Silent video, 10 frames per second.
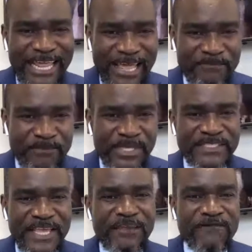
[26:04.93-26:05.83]

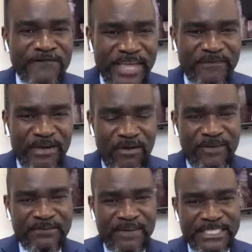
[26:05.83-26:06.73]
MPs in favor of
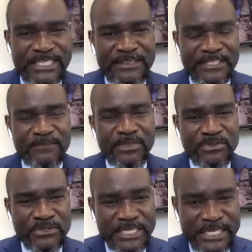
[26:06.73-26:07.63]
advancing this bill to
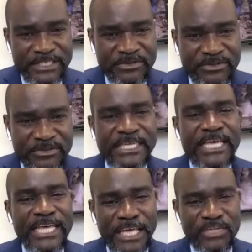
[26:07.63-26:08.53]
second reading,
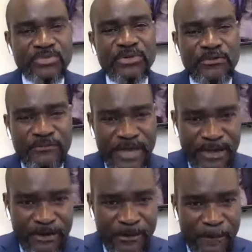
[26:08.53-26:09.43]
it will
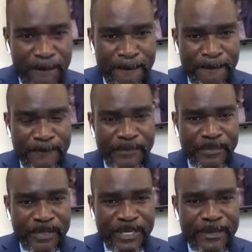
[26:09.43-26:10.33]
fail.
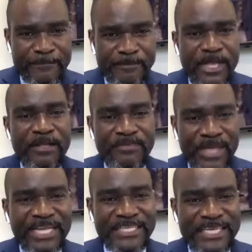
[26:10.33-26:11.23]
Okay,
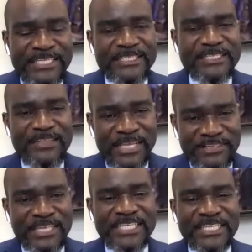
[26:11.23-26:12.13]
that is the
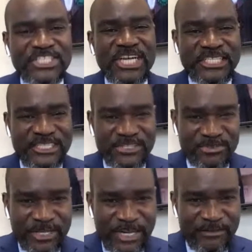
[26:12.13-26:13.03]
greatest chance that we
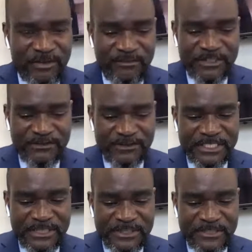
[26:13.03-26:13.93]
have of
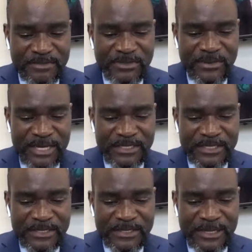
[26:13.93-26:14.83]
defeating this bill at
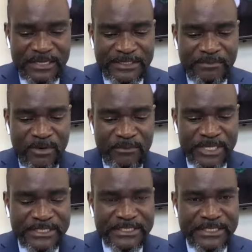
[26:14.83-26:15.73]
the
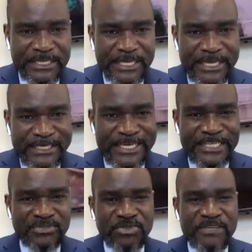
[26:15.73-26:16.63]
moment. It is
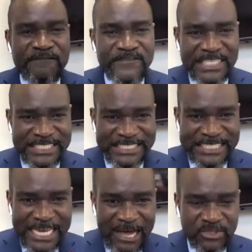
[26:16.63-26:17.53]
to defeat it
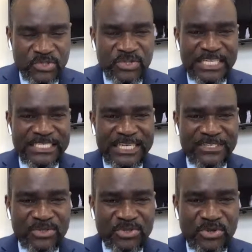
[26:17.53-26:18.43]
now so that it does
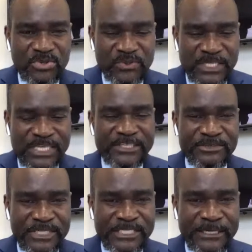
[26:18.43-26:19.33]
not go to second
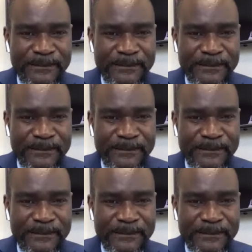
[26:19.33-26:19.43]
reading.